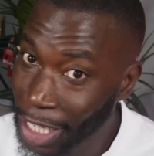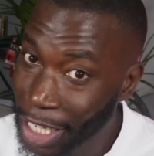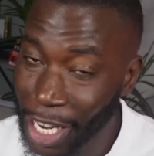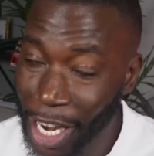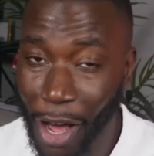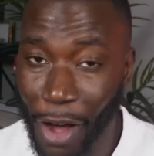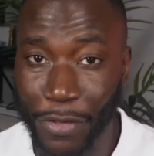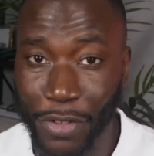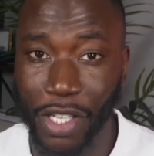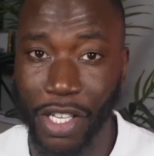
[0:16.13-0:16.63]

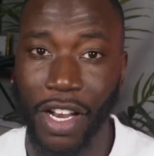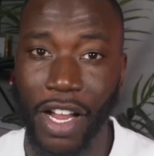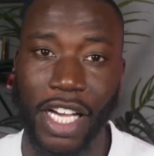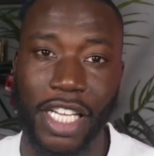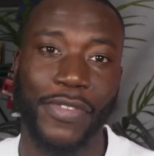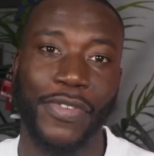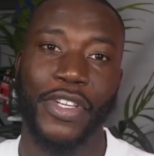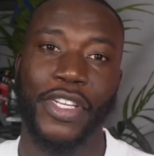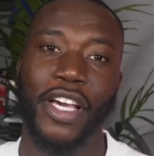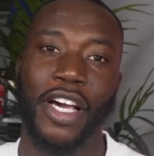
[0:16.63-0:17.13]
loved the last
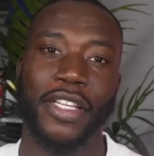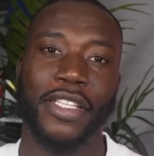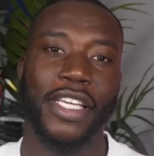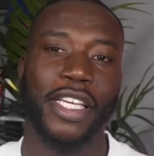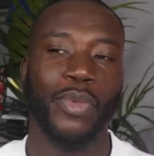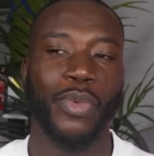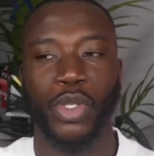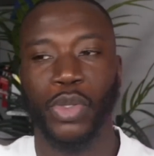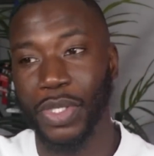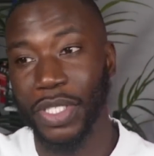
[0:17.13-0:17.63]
video I did,
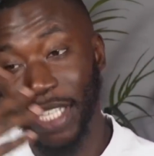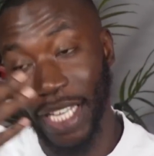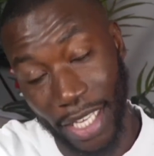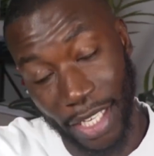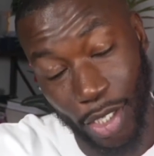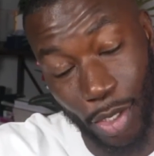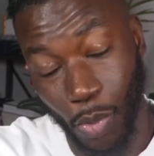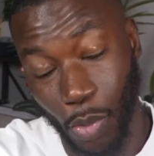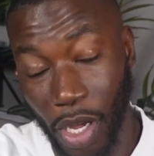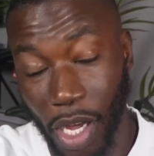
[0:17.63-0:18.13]
which was Guess
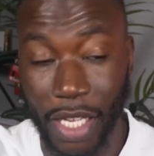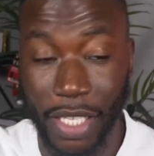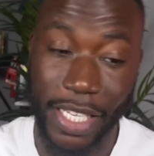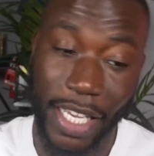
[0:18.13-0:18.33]
the Word,